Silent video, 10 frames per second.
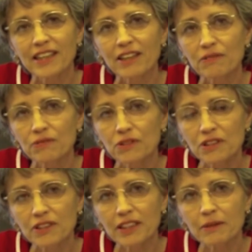helpful
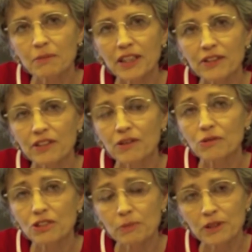to them in their
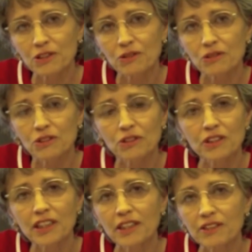own spiritual
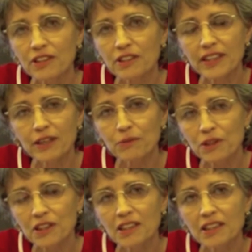journey, their
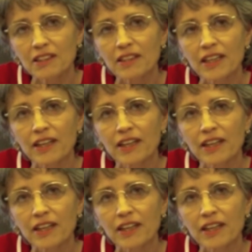networking,